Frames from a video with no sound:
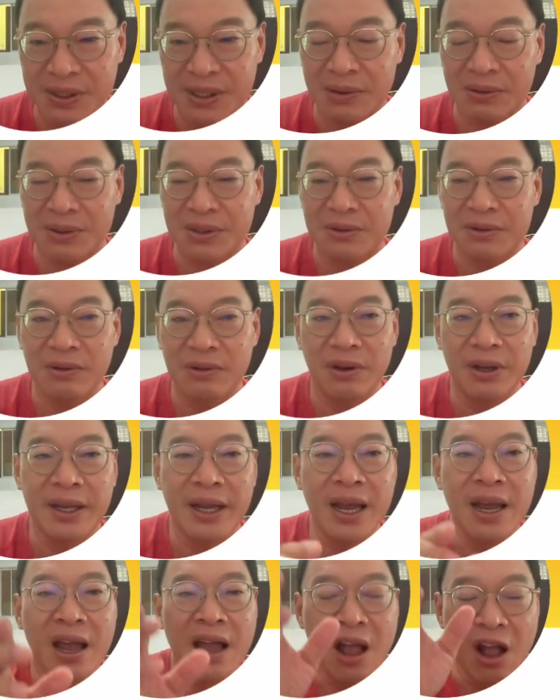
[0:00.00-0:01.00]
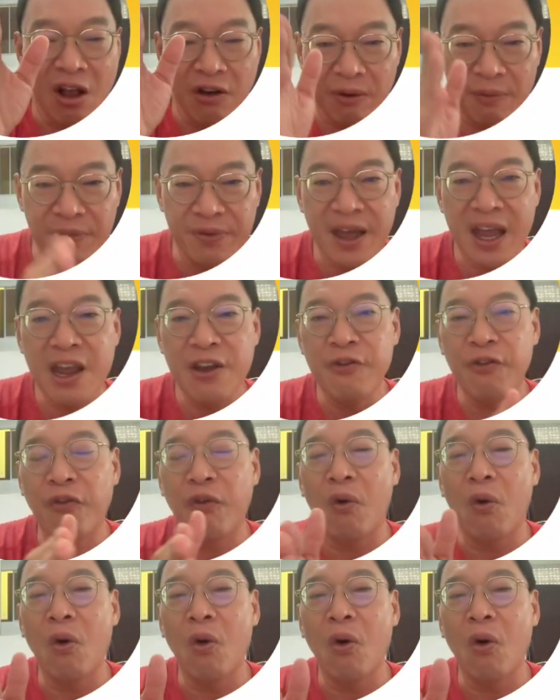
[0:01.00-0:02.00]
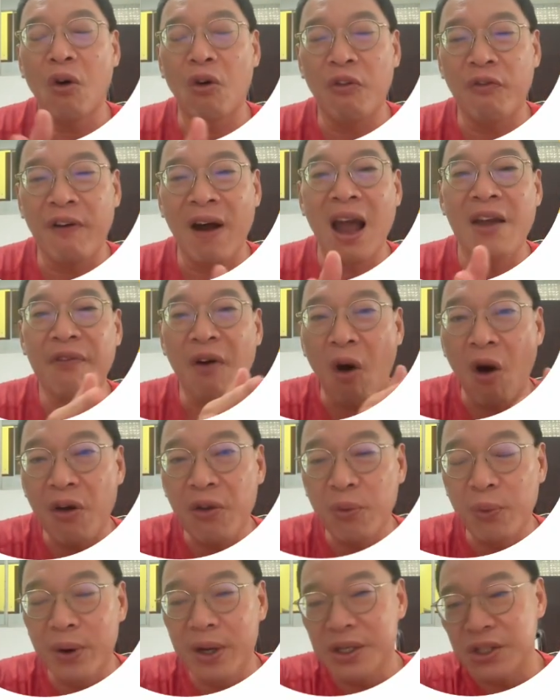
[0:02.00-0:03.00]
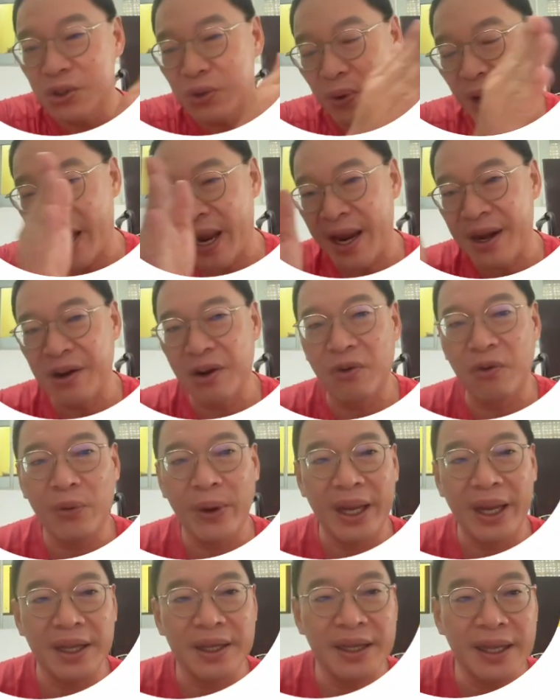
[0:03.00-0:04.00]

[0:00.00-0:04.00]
cells. Okay, from day 4 or 5 onwards to end of week